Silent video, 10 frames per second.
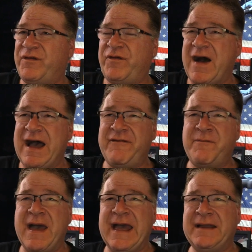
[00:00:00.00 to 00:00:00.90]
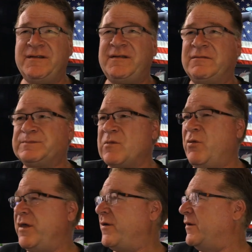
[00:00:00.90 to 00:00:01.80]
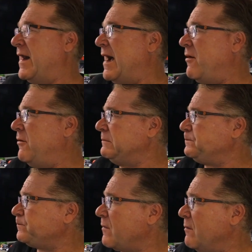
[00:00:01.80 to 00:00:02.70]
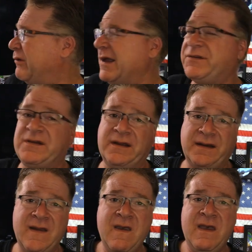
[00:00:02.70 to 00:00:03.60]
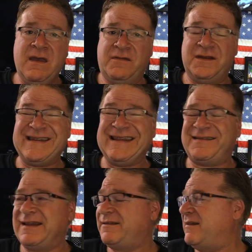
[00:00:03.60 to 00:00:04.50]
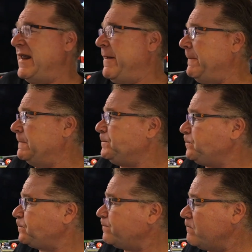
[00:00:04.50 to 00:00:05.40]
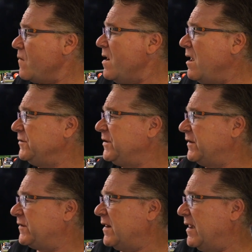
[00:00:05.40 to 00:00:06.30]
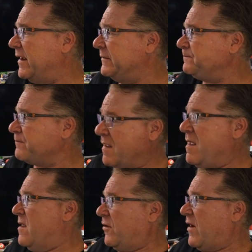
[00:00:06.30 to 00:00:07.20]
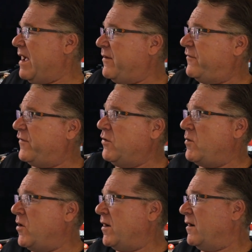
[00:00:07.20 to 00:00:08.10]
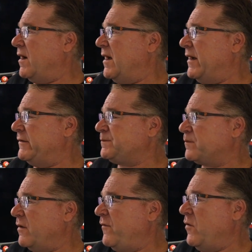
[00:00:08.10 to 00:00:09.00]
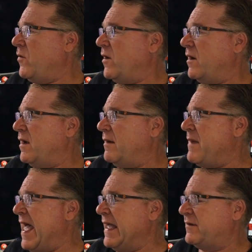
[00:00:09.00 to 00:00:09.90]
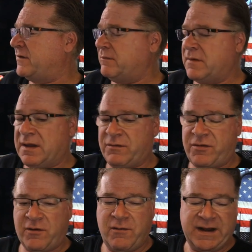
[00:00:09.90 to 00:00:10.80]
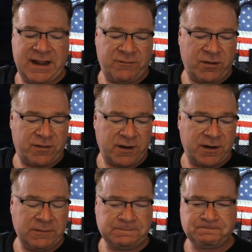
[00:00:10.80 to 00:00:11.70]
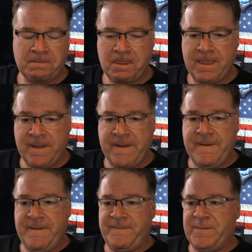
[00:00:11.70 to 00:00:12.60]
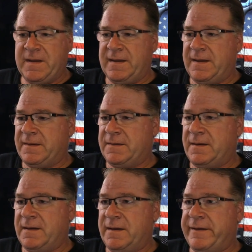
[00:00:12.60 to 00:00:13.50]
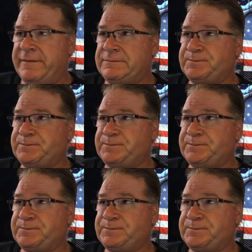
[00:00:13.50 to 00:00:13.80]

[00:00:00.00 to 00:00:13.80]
five mags with her now, plus the the D60. I'll just uh, grab a few more uh, few more uh, mags and, and throw it in with her. And uh,